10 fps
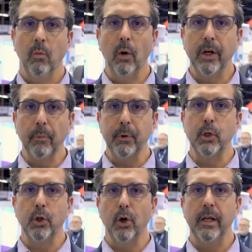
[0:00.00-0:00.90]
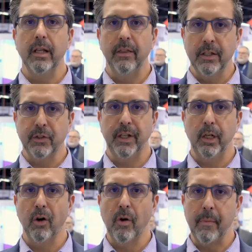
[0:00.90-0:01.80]
Well, we hope you enjoyed this
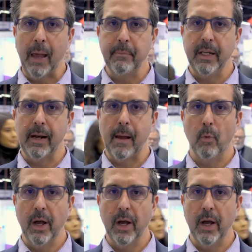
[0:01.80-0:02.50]
video from MD&M